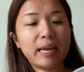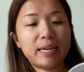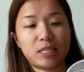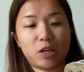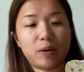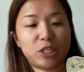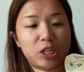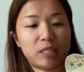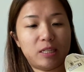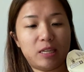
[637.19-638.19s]
So it's
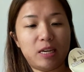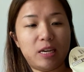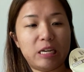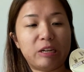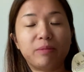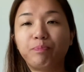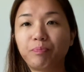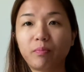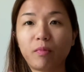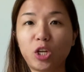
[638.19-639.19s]
just the
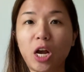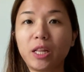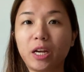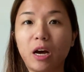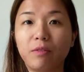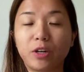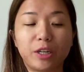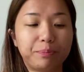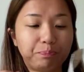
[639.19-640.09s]
chocolate covered